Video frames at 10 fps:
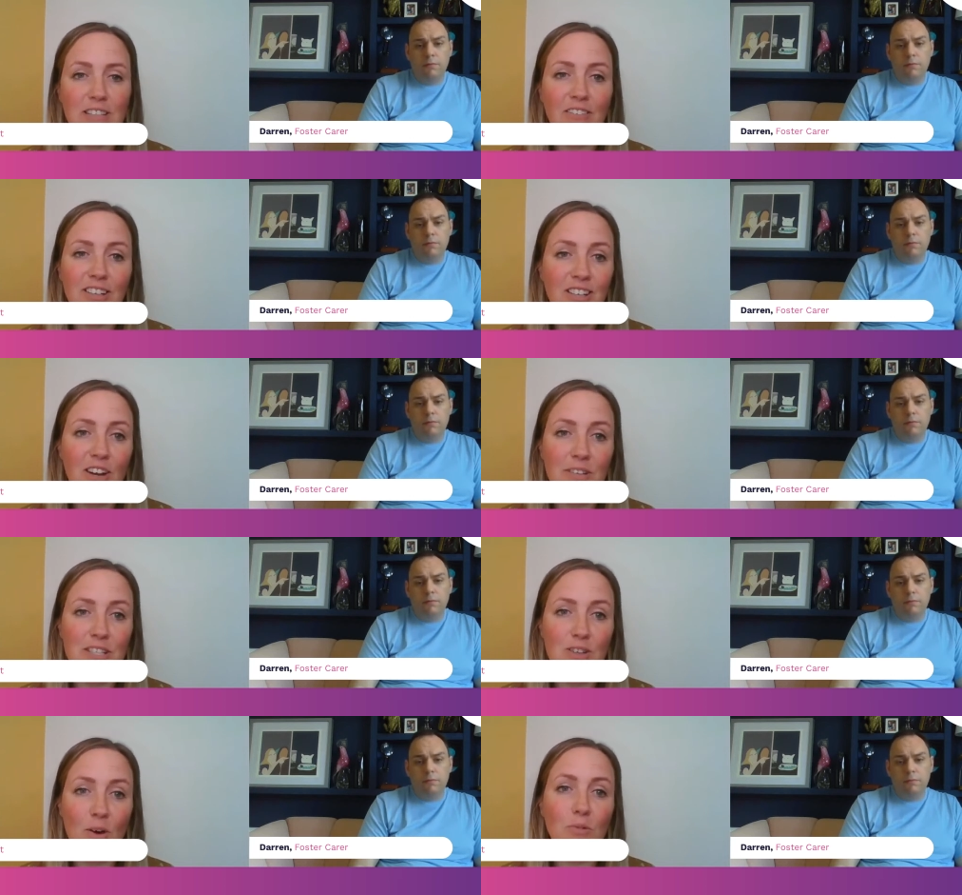Speaker 1: now, Darren, you know,
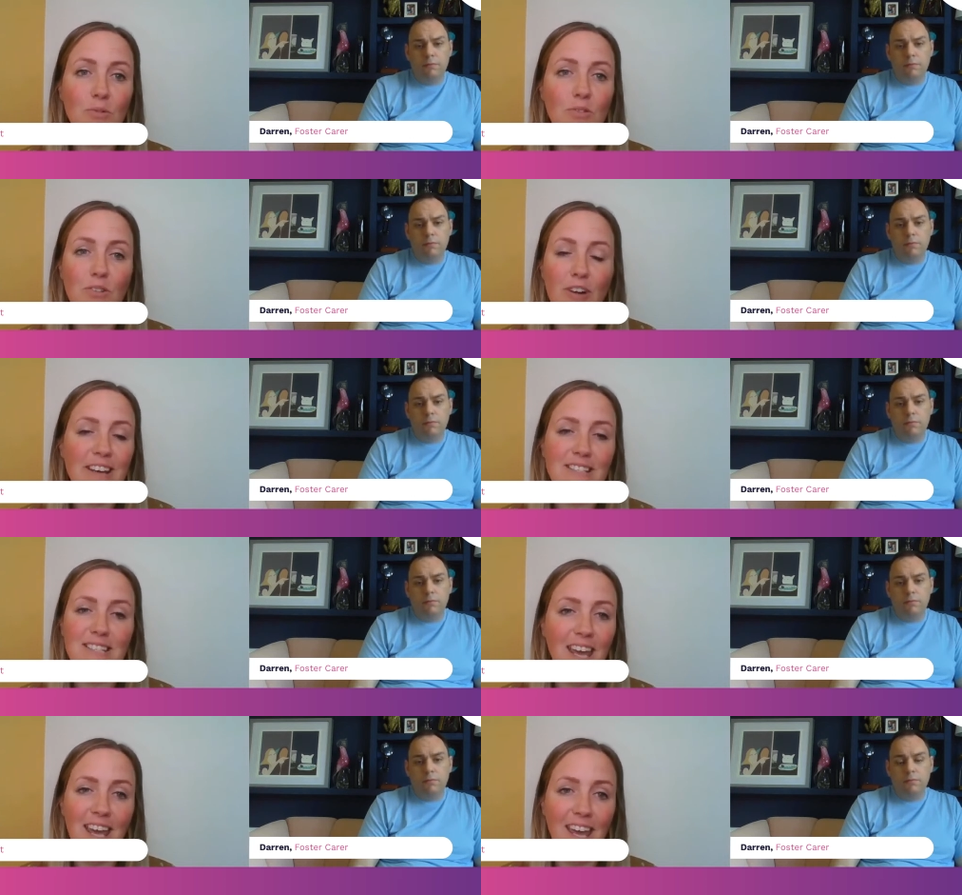it's so
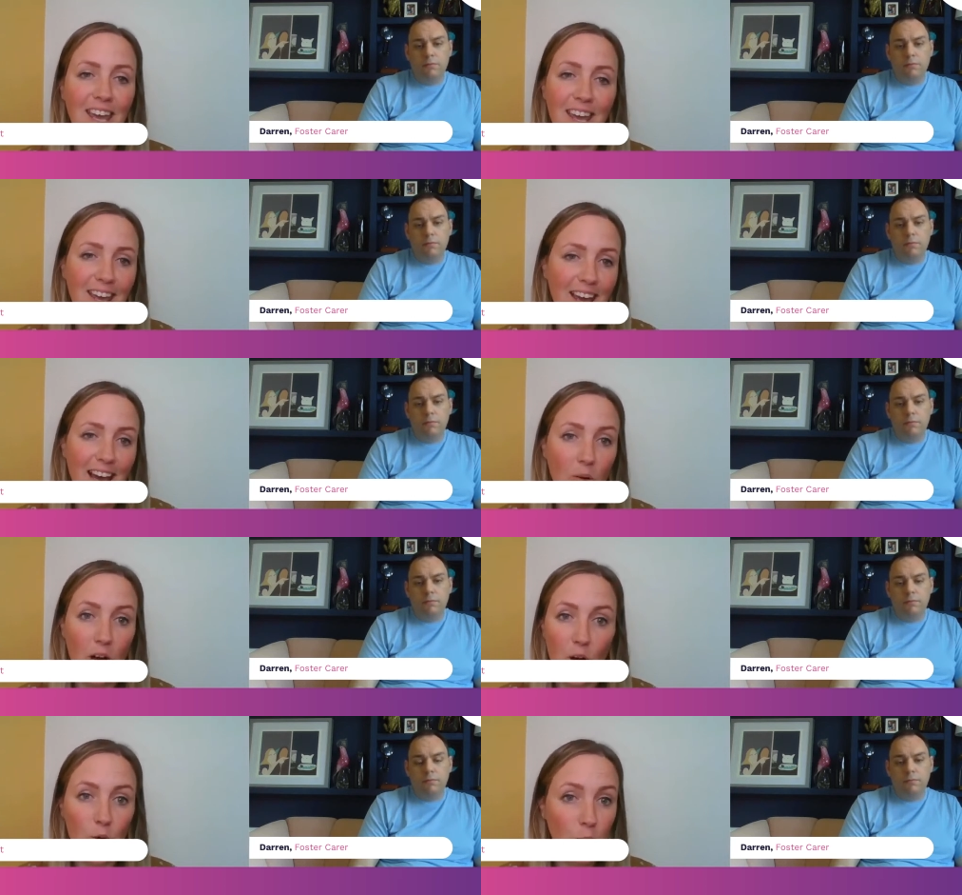great to hear
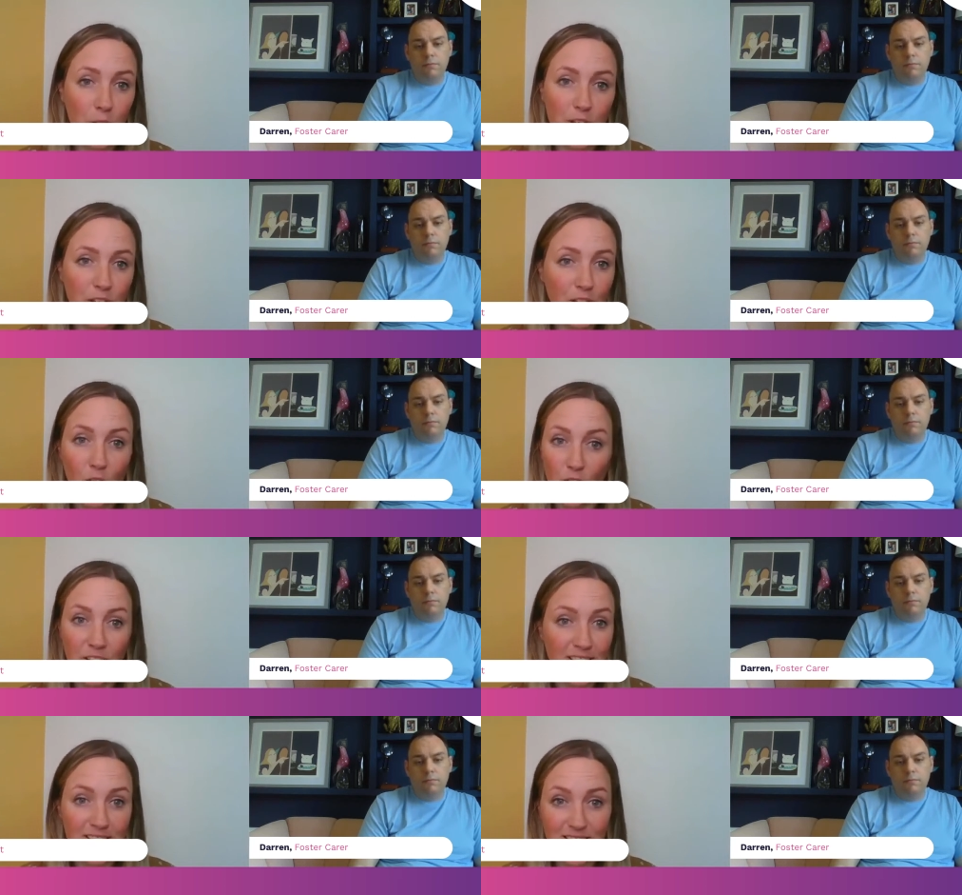how open and
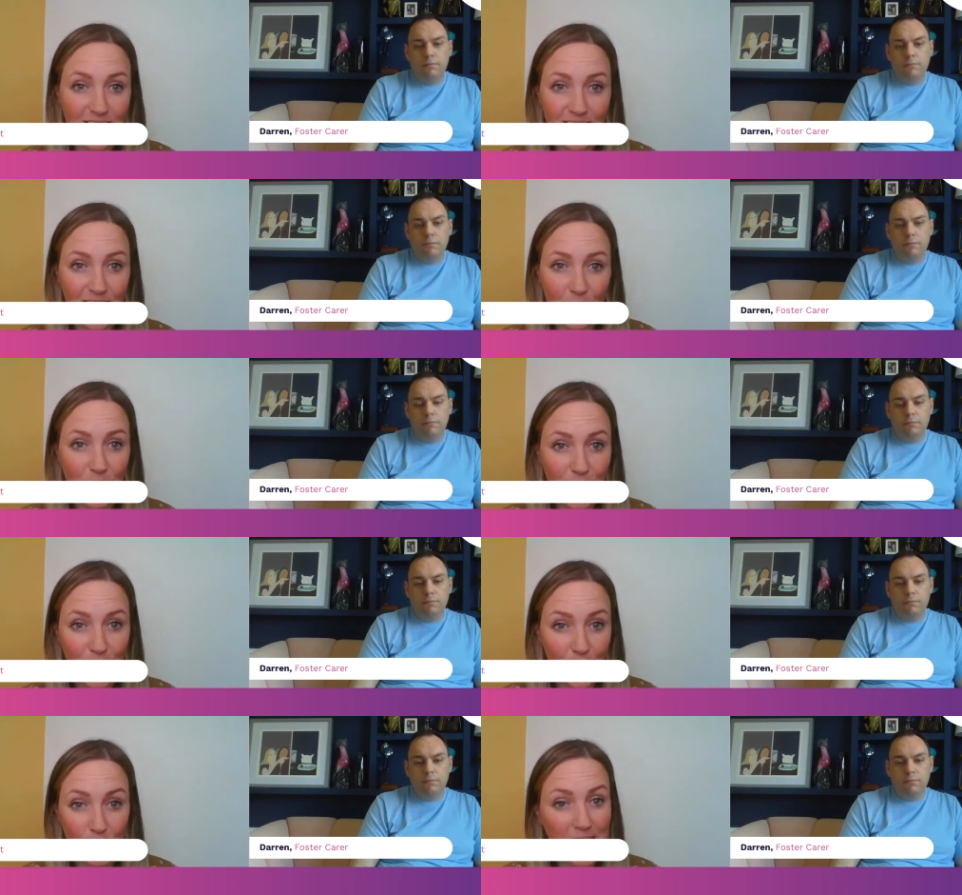honest, you know,
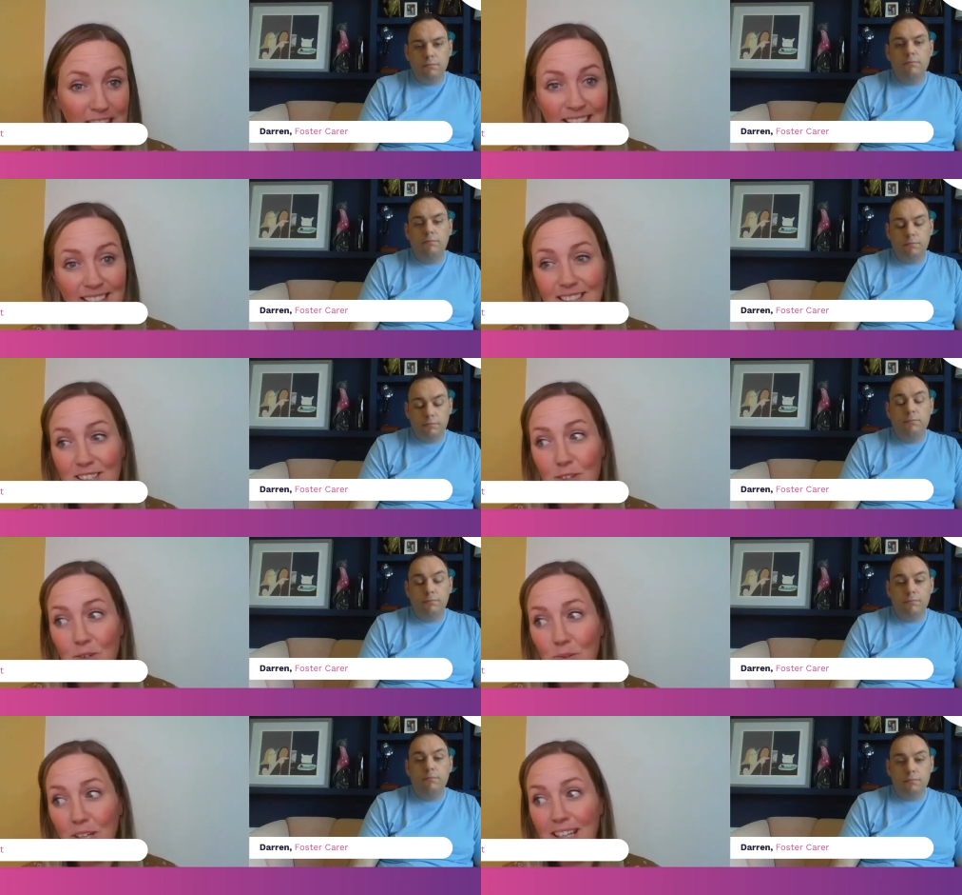you're being
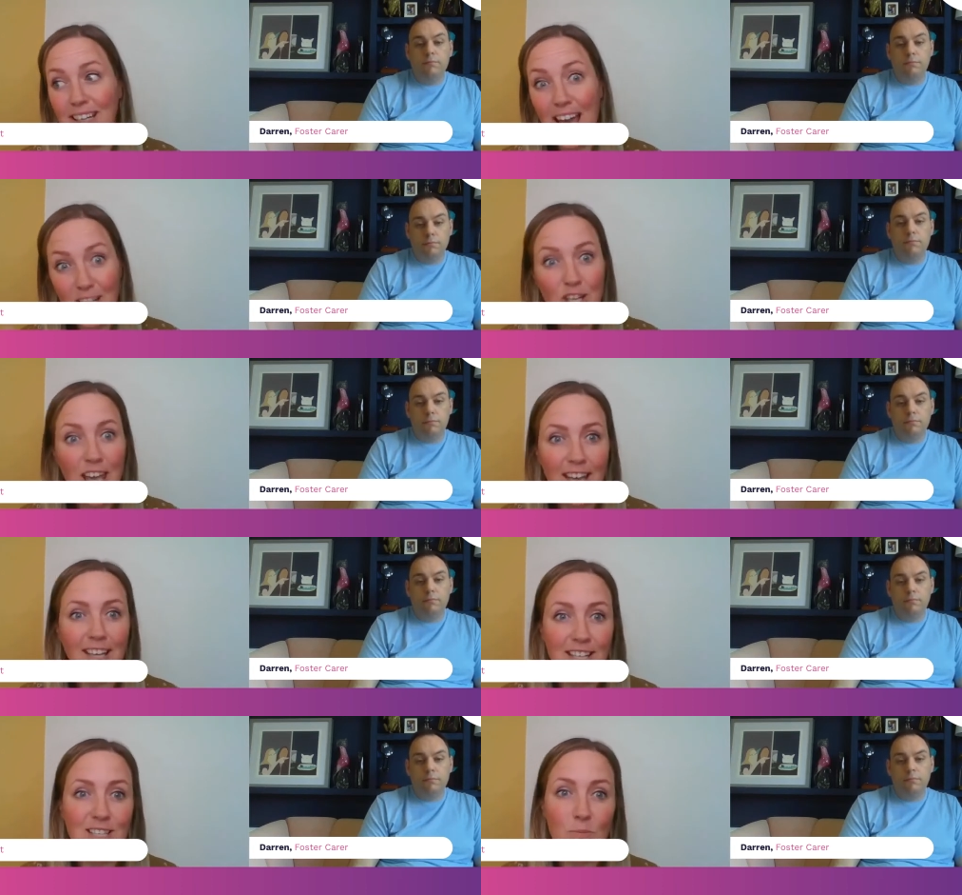to
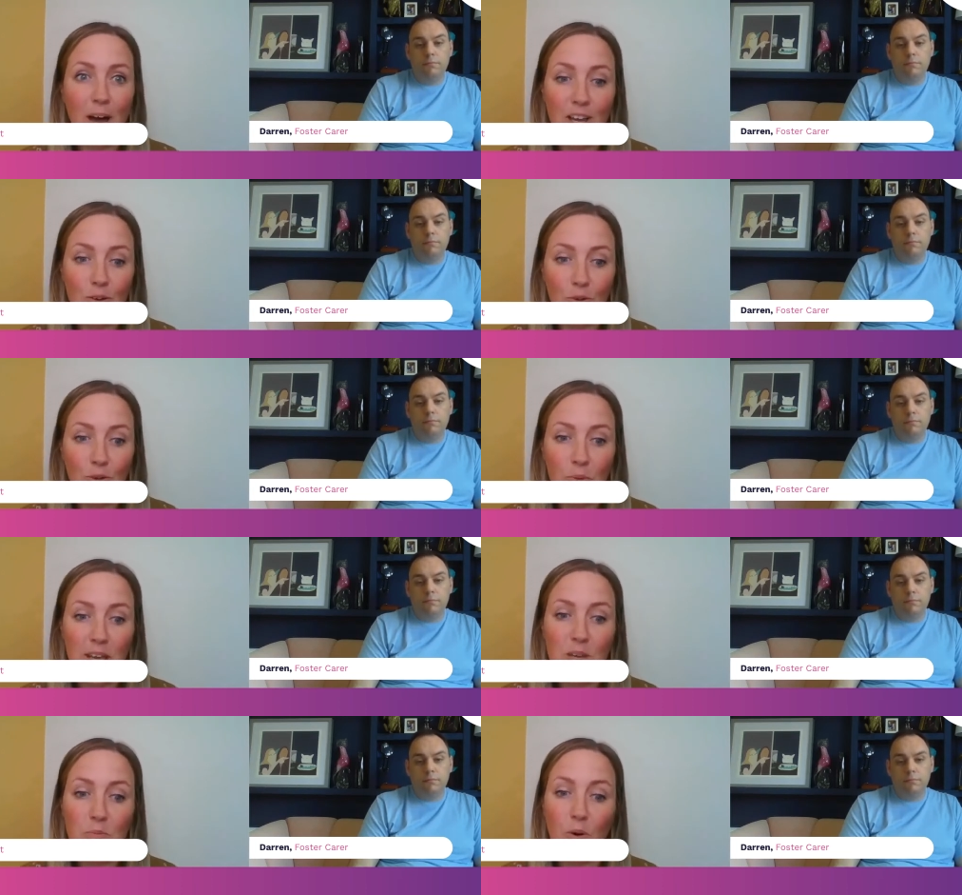educate and inspire other
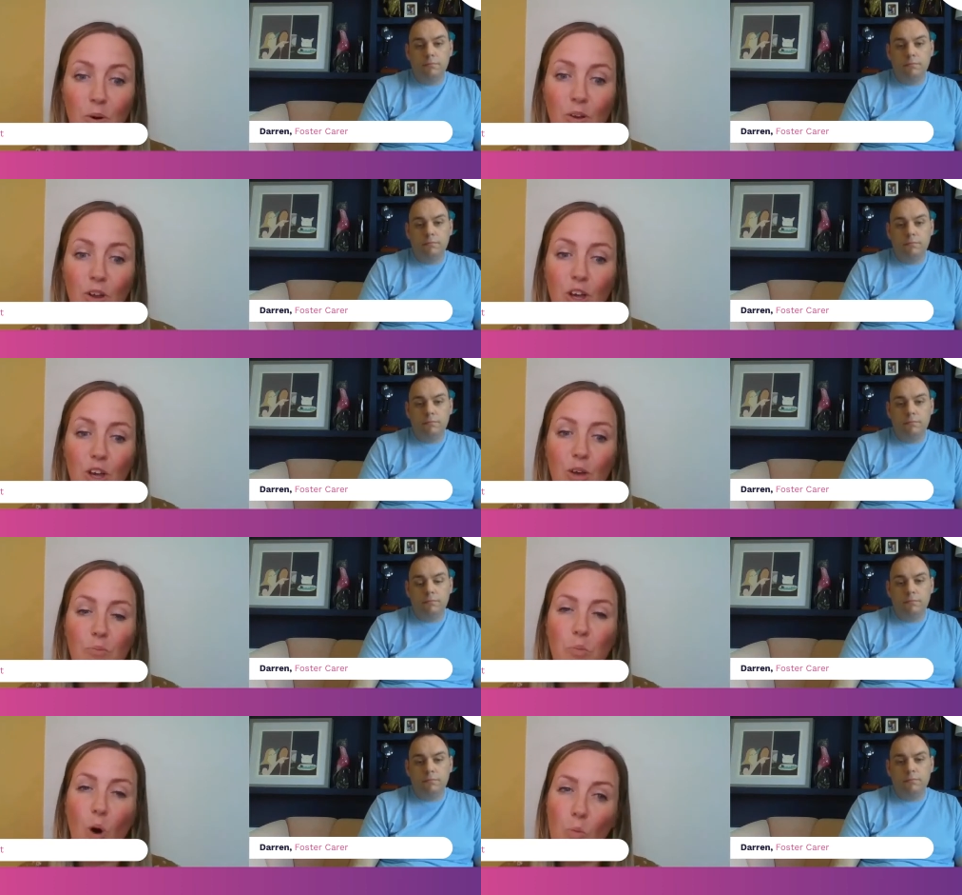people.
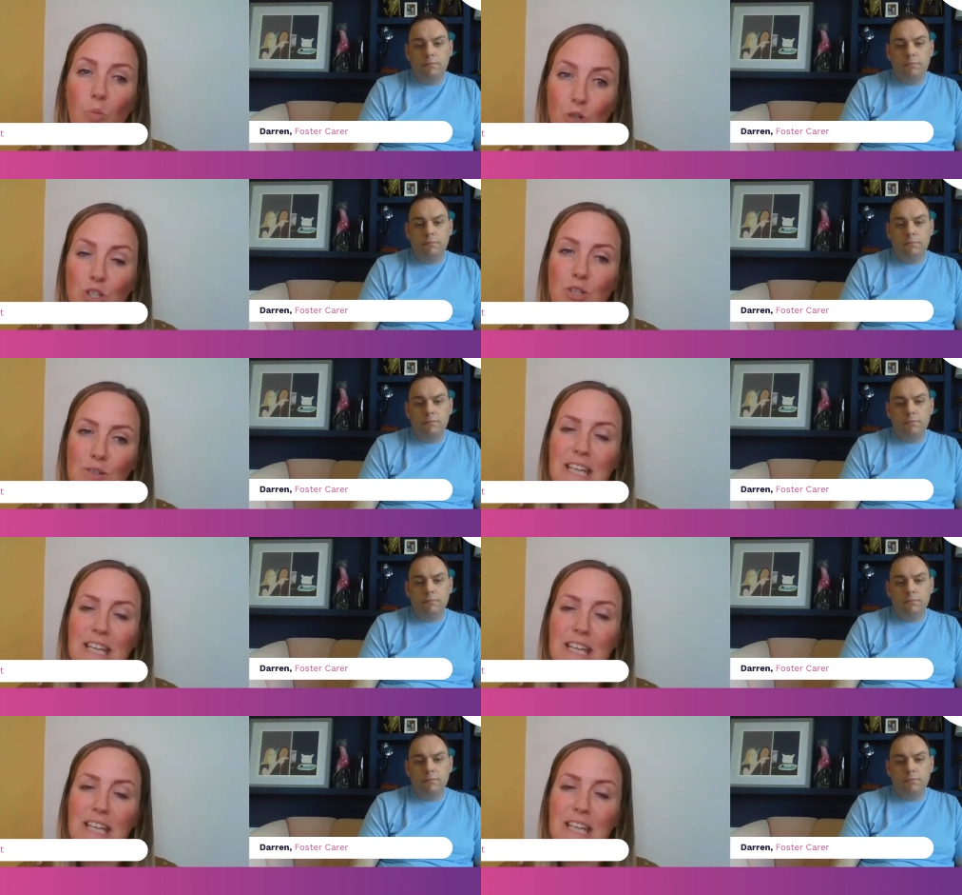What would